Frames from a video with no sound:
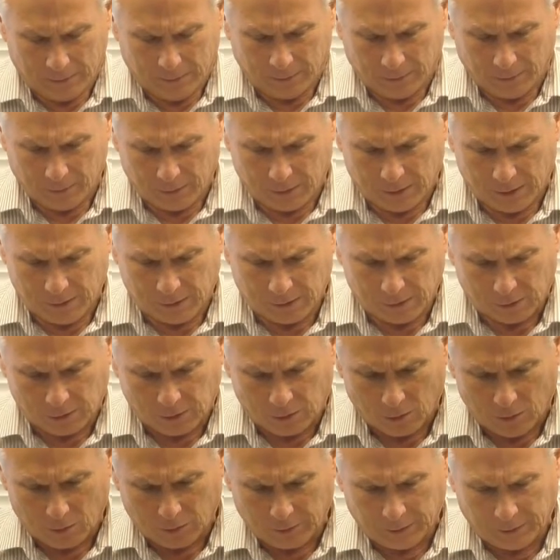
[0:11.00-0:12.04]
Then Jesus
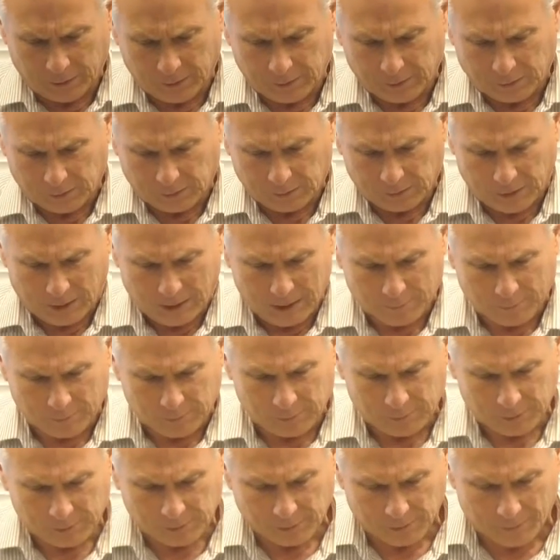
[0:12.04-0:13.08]
told his
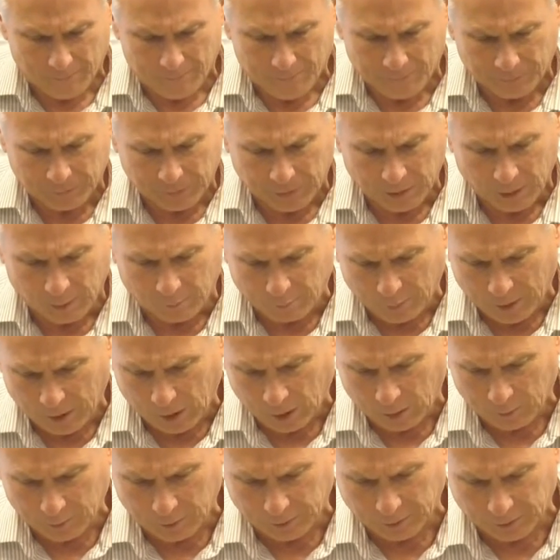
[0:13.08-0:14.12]
disciples a
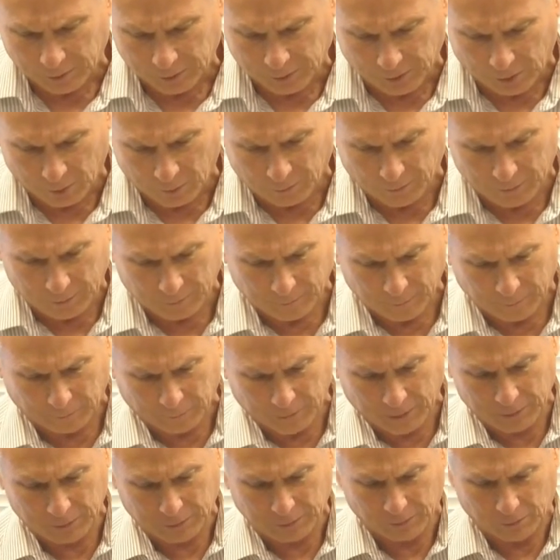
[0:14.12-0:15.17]
parable to show them that
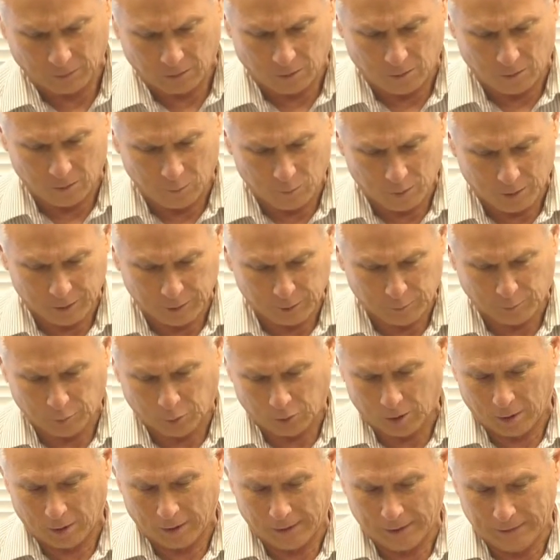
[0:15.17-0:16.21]
they should always
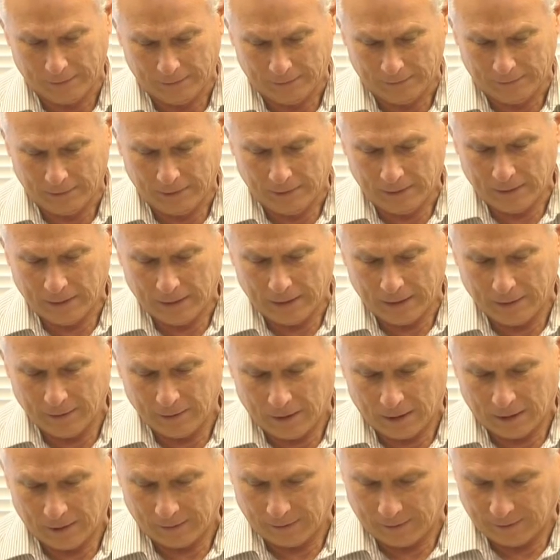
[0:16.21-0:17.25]
pray and
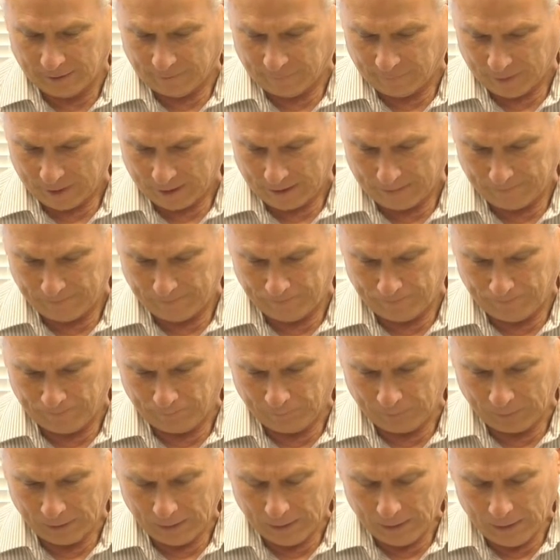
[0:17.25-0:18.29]
not give up.
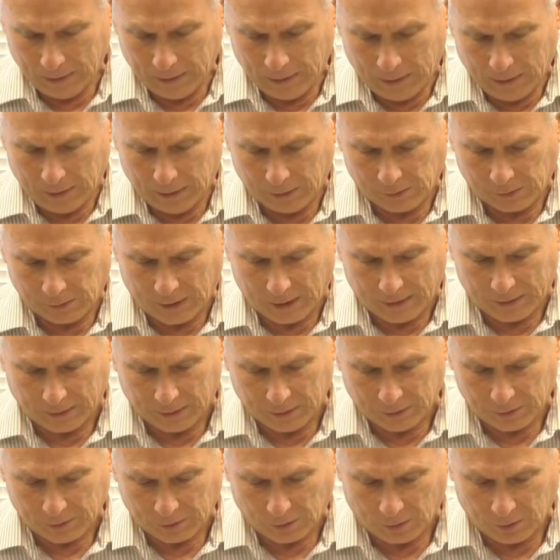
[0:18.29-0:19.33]
He said,
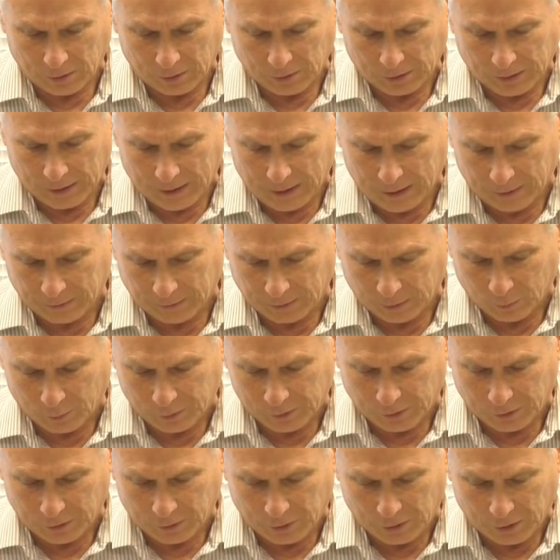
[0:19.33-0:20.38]
In a certain town there
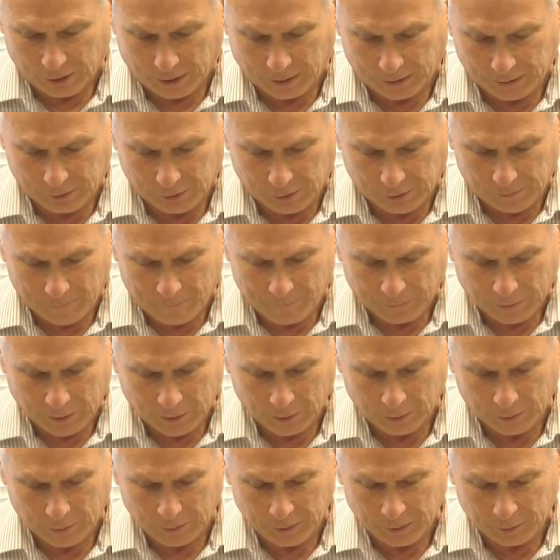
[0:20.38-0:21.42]
was a judge
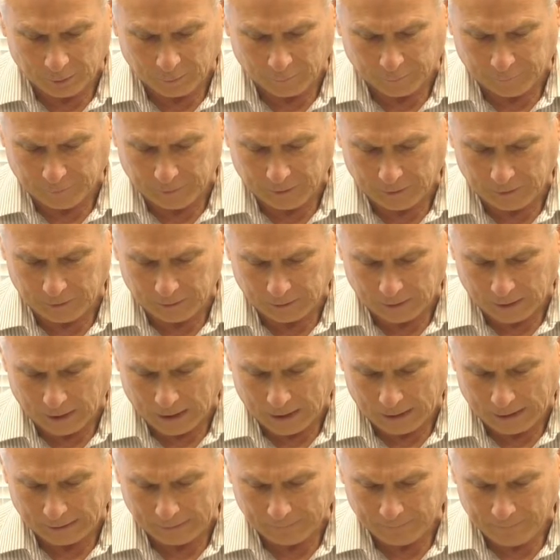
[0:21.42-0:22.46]
who neither feared
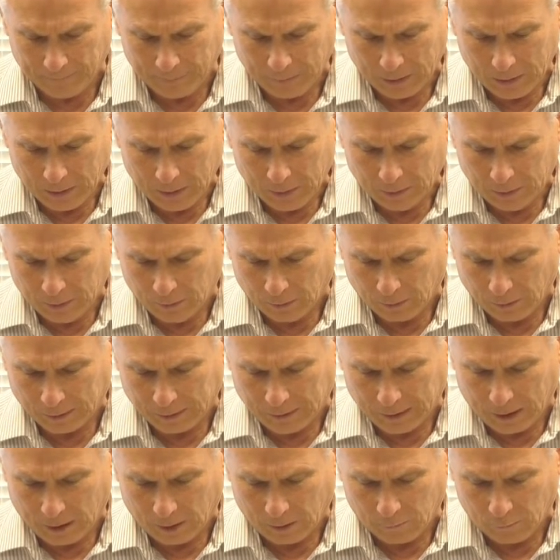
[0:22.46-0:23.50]
God nor
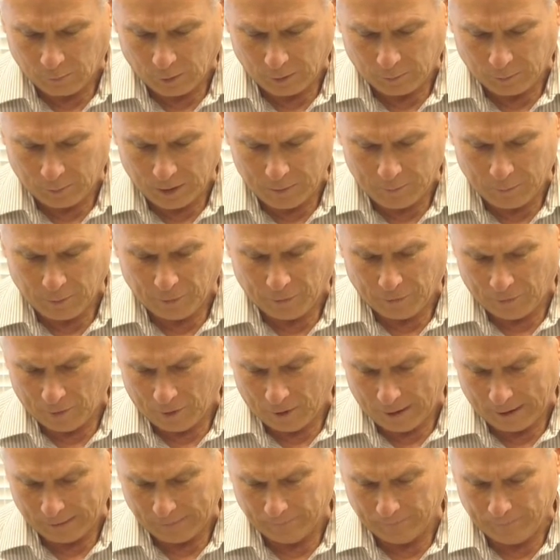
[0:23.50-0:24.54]
cared what people
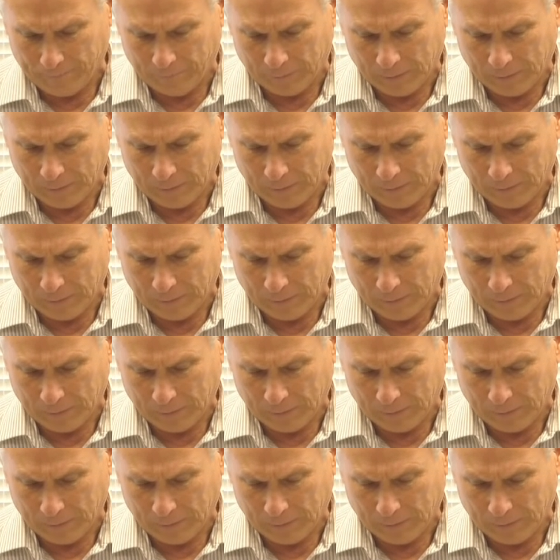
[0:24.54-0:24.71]
thought.